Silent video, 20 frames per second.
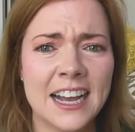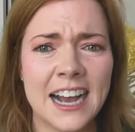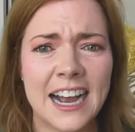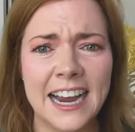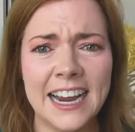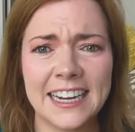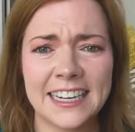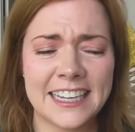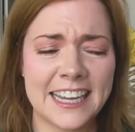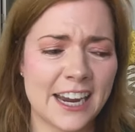
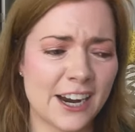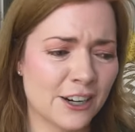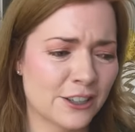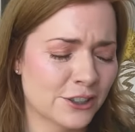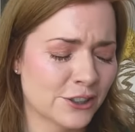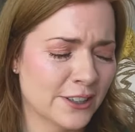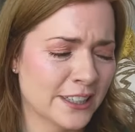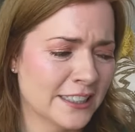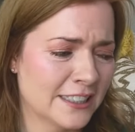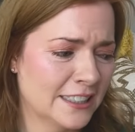I had a
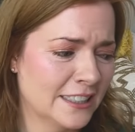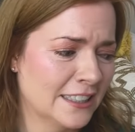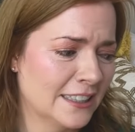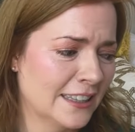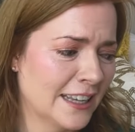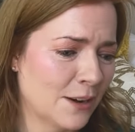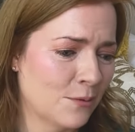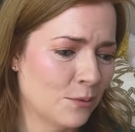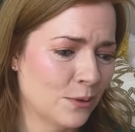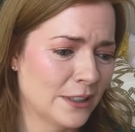character I
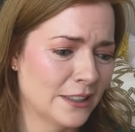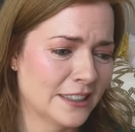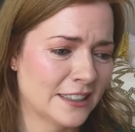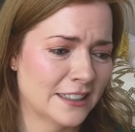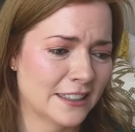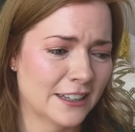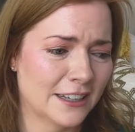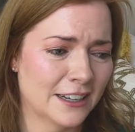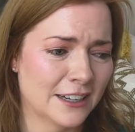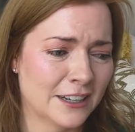did that
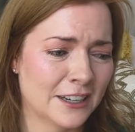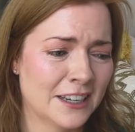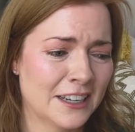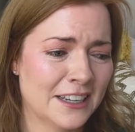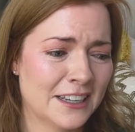was uh,